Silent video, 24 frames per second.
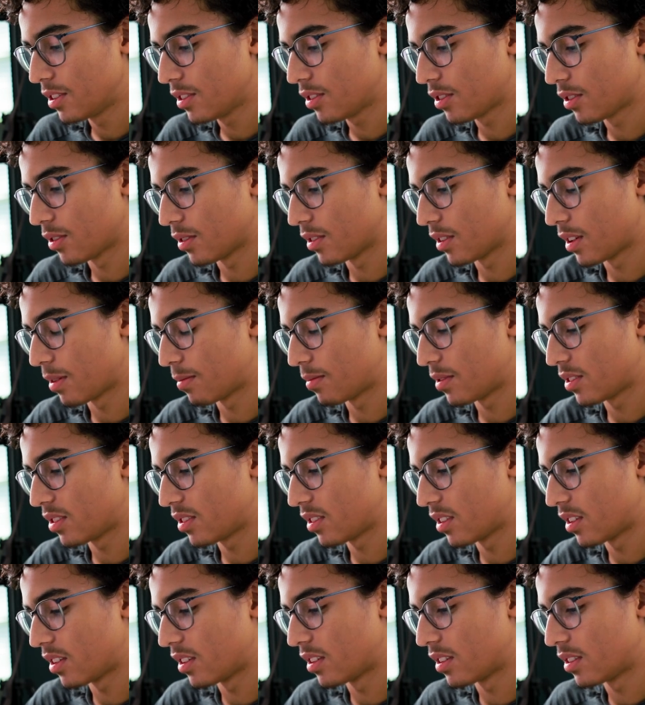So I'm just
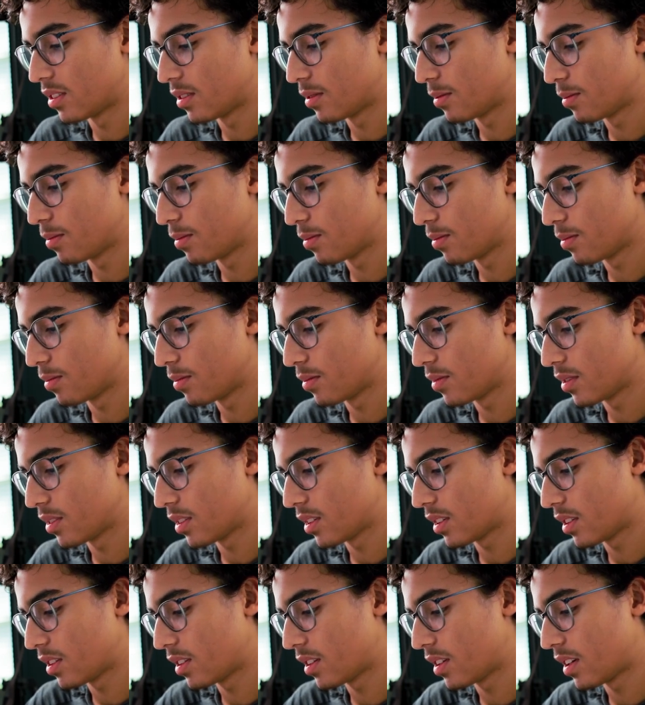gonna
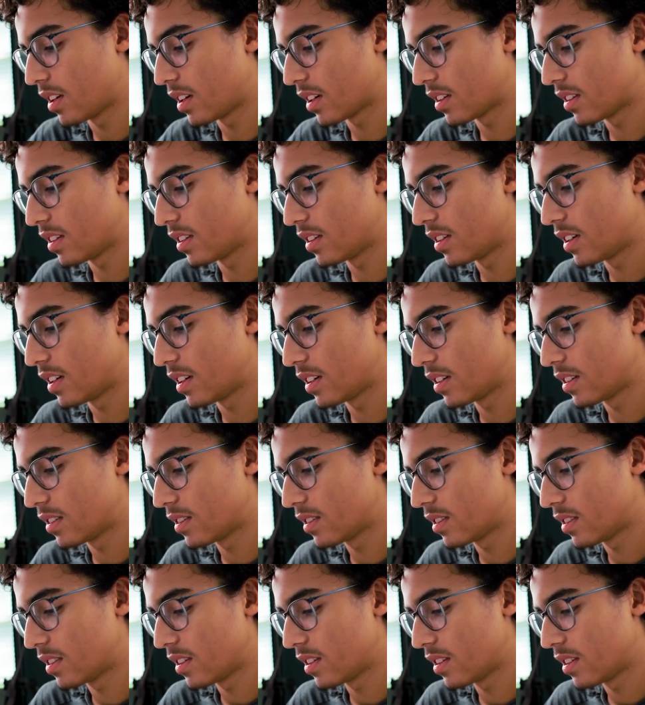connect it there.